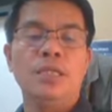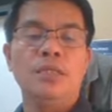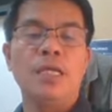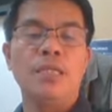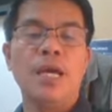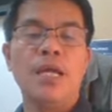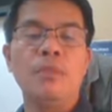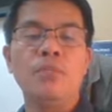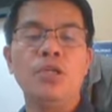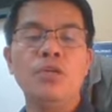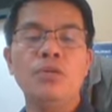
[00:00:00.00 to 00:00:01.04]
that
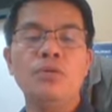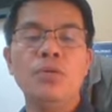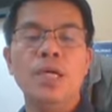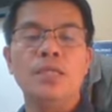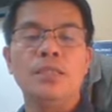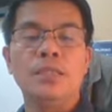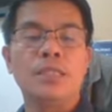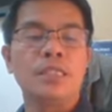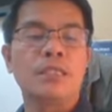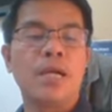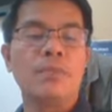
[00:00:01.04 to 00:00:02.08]
help you
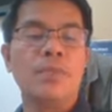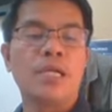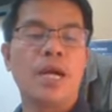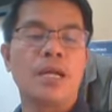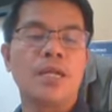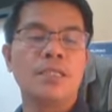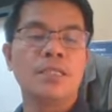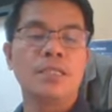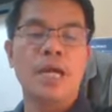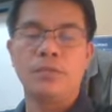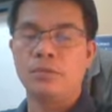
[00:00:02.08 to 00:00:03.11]
describe the current
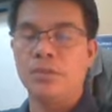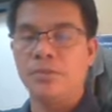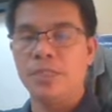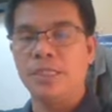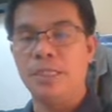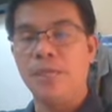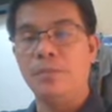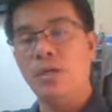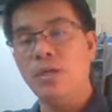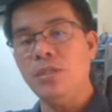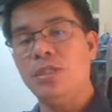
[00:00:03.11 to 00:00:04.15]
status of the CI
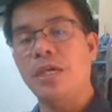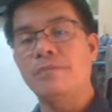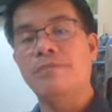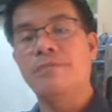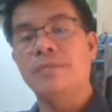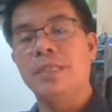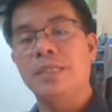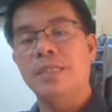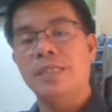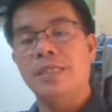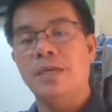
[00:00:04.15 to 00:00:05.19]
project?
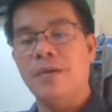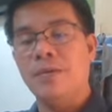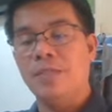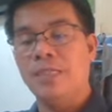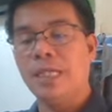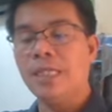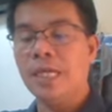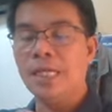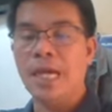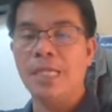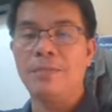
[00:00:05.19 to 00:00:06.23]
So, saan
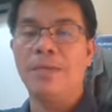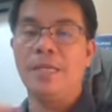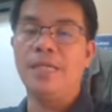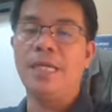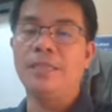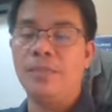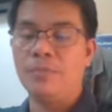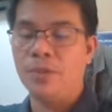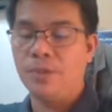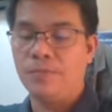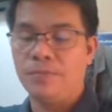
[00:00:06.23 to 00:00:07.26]
nanggagaling ang mga data
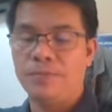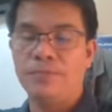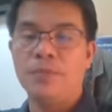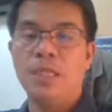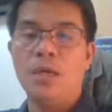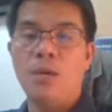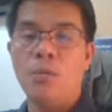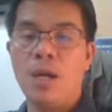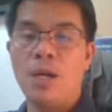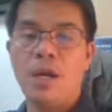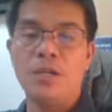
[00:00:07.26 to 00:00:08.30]
mo?
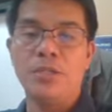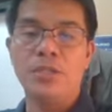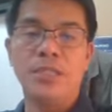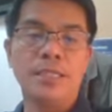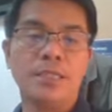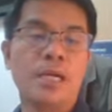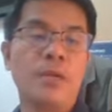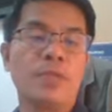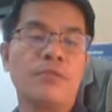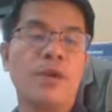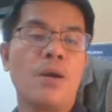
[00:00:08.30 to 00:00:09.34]
Where are your data
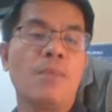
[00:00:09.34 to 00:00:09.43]
coming from?